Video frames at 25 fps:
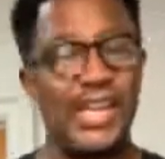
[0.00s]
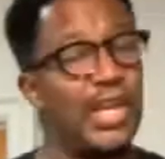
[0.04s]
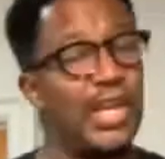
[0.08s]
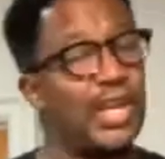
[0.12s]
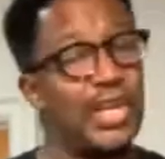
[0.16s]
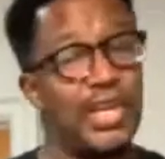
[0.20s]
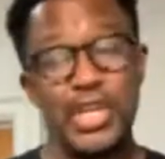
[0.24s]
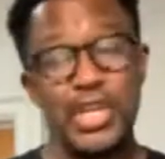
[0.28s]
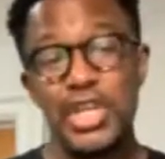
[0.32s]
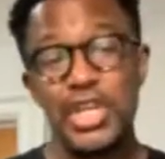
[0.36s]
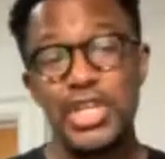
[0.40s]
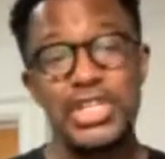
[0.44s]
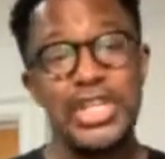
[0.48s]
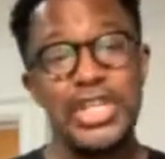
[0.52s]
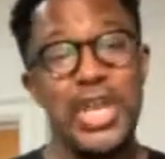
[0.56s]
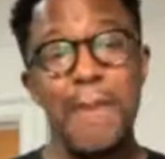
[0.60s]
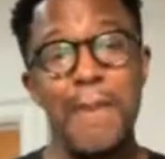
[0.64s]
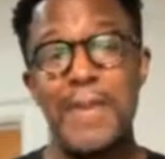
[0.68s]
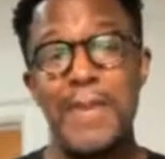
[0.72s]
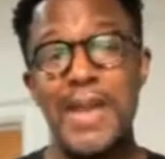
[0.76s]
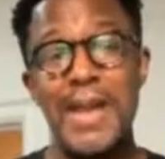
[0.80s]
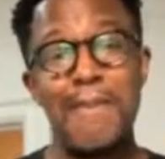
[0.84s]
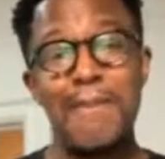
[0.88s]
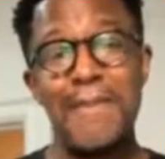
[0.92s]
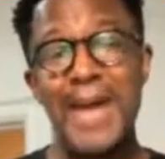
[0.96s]
Could you
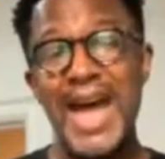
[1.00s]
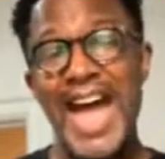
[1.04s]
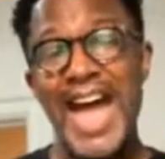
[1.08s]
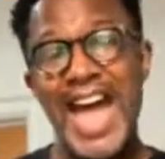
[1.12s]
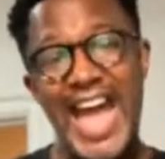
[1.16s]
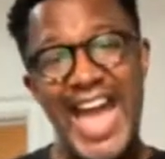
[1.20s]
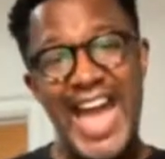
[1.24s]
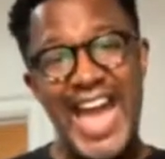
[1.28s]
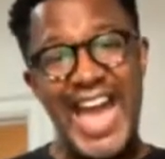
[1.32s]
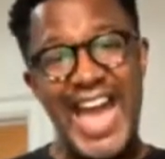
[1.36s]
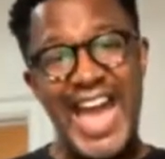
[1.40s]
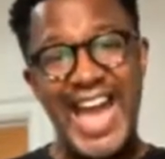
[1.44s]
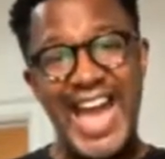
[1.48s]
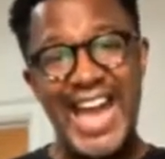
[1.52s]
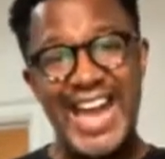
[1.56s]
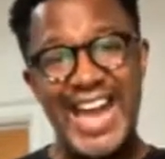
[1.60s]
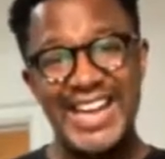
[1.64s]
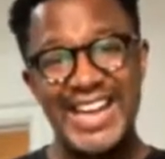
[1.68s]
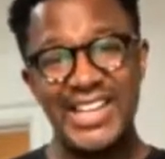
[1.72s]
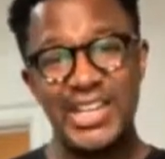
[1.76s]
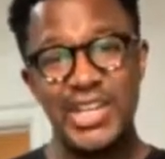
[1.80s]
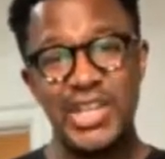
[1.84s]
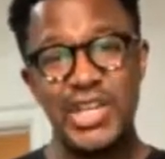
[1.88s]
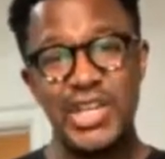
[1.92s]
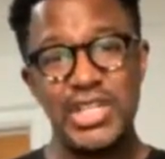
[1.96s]
be mine?
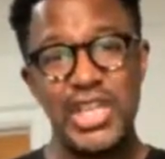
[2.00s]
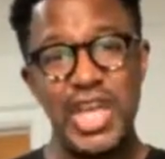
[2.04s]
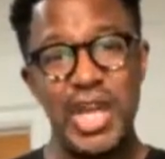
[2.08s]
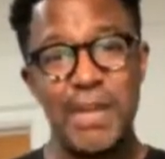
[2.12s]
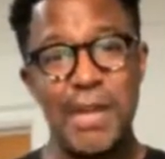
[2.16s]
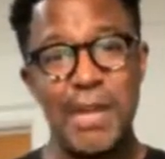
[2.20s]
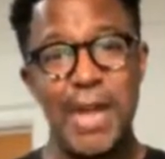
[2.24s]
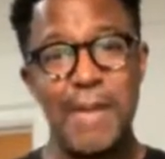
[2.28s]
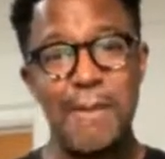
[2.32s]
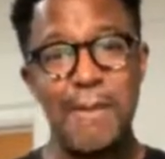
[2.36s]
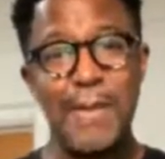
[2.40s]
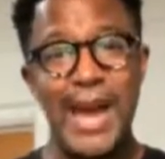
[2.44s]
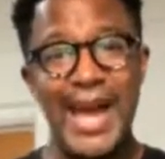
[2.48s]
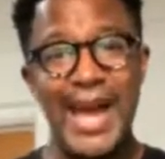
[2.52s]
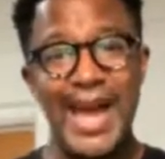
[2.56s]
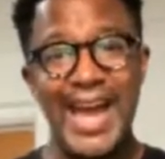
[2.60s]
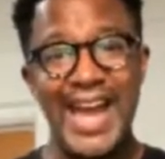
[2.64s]
Could you be mine?